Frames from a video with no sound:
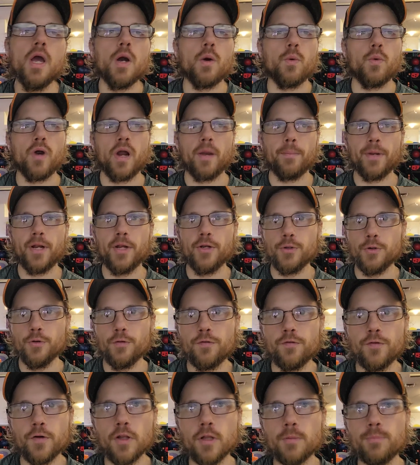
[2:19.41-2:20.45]
where I'm gonna do
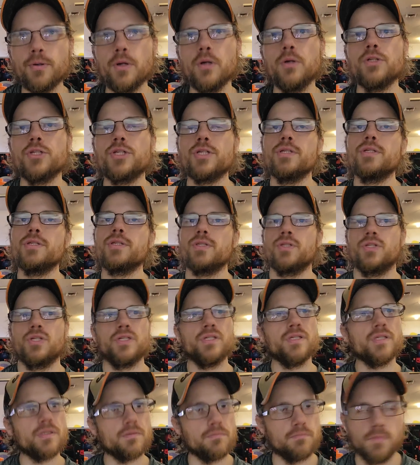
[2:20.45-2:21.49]
full approaches,
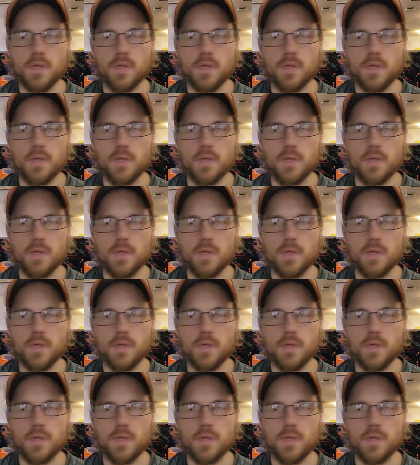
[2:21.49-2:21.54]
just